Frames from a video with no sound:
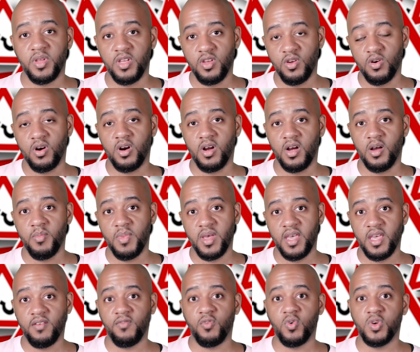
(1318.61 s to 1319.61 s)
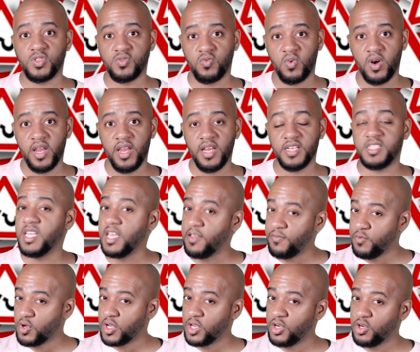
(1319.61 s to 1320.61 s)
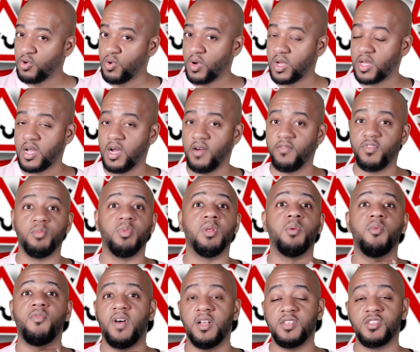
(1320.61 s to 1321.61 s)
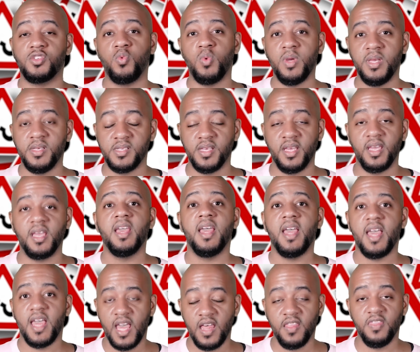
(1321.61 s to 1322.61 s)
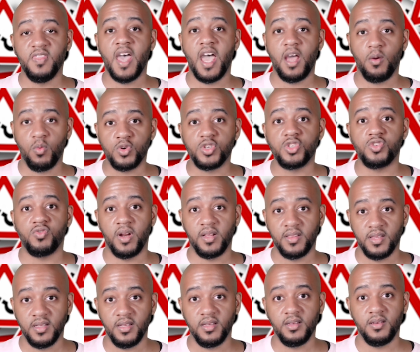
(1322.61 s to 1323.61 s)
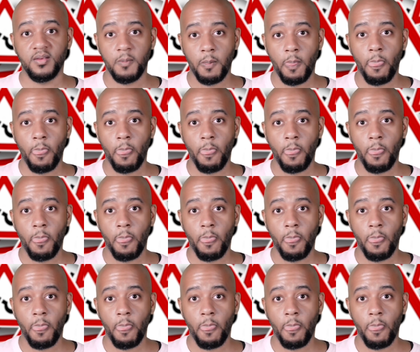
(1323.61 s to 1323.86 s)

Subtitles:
your head voice range, if you can do it comfortably without squeezing, and that will strengthen it,